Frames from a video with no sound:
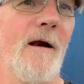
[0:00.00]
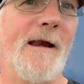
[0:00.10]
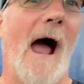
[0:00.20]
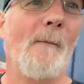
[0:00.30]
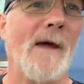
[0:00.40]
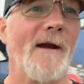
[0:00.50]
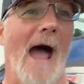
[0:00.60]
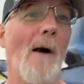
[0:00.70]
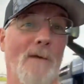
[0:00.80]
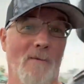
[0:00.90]
Now I'm
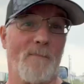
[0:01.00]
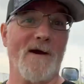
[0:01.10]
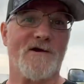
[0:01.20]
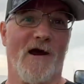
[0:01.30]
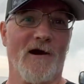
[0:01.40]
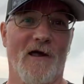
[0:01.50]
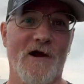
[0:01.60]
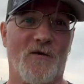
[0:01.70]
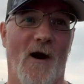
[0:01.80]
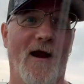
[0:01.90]
getting pissed off. Look at
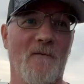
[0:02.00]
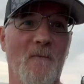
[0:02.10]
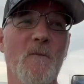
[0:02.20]
this rain.